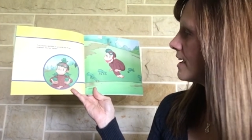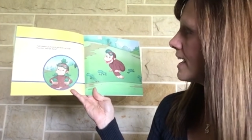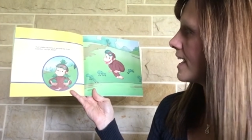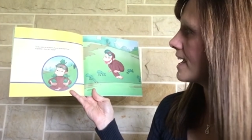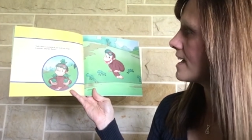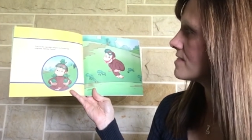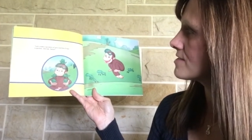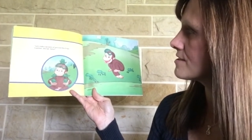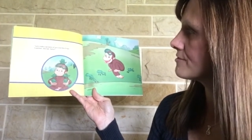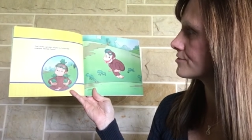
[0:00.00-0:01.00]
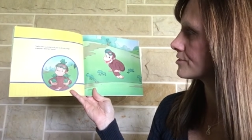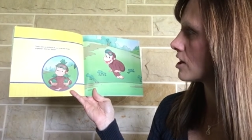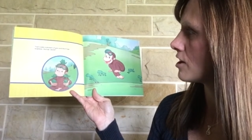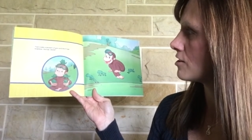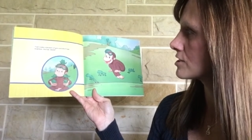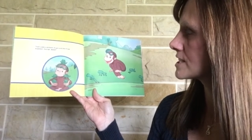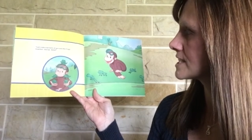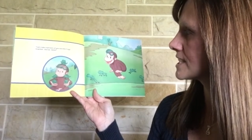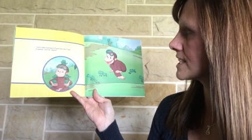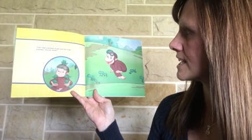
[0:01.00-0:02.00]
and the frogs
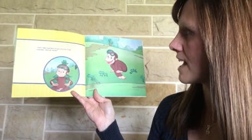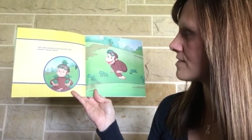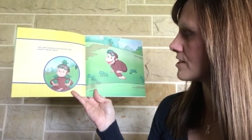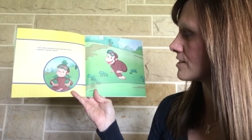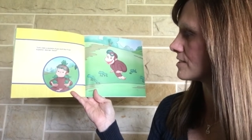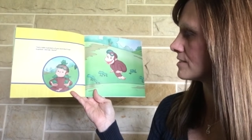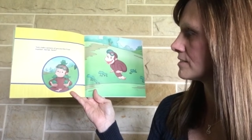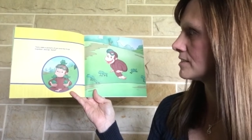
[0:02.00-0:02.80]
together.